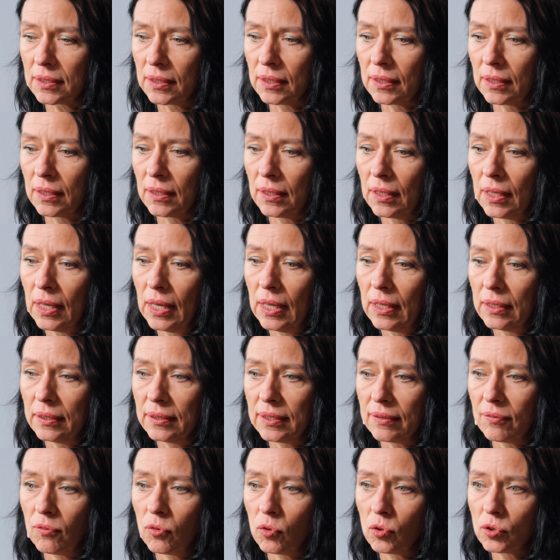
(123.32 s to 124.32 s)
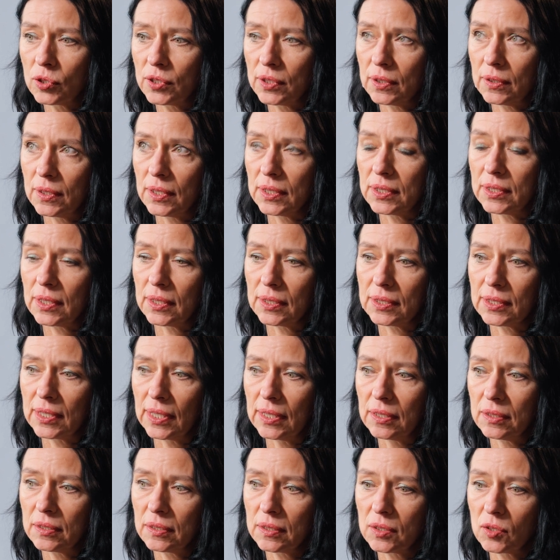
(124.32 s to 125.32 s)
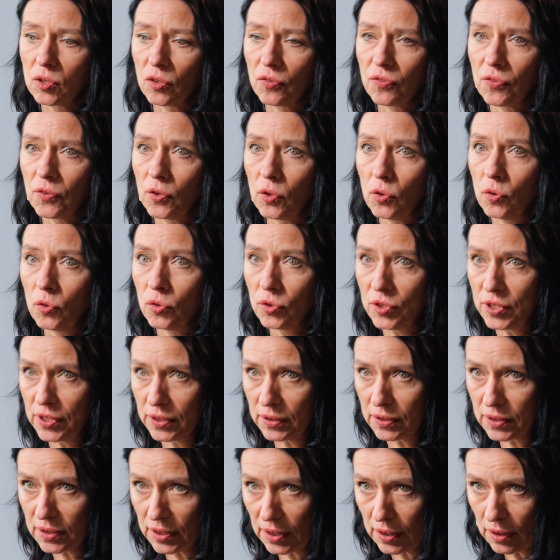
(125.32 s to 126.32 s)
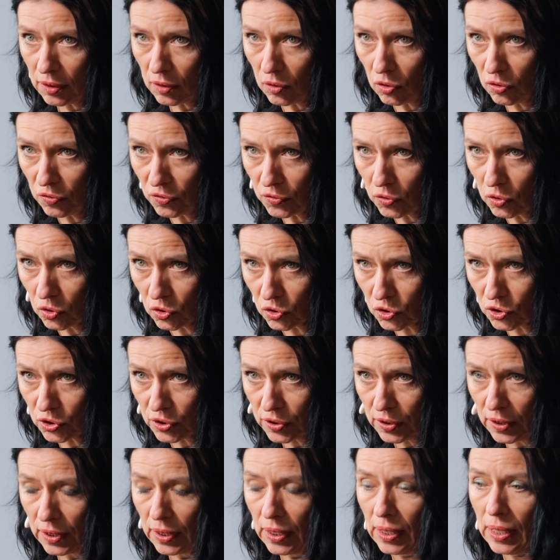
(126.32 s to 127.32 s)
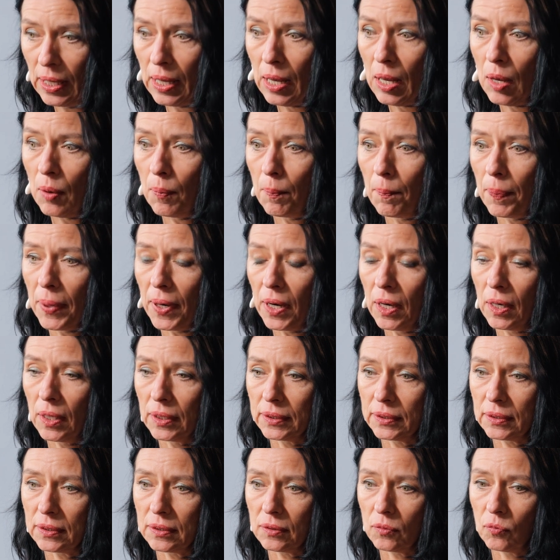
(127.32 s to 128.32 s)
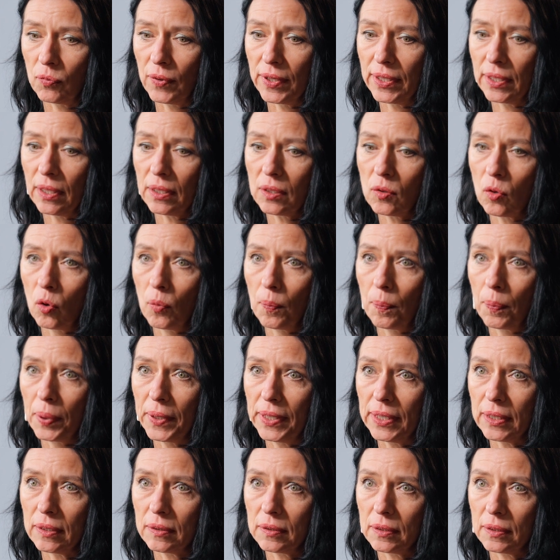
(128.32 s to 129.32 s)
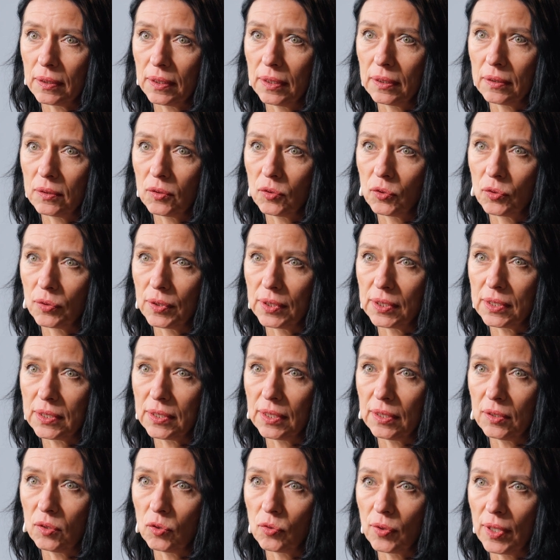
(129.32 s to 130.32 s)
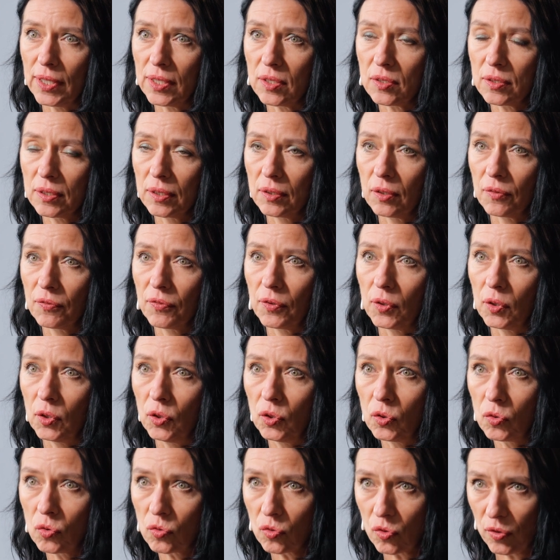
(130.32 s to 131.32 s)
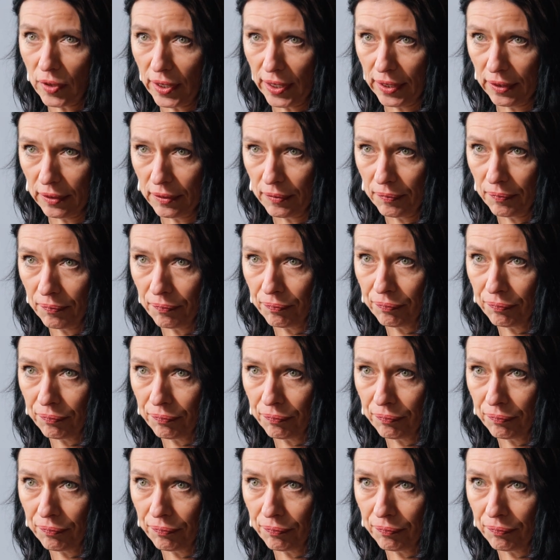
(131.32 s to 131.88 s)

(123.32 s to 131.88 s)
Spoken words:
there was this sense of urgency, of course, but when I compared it to the situation of Ukraine,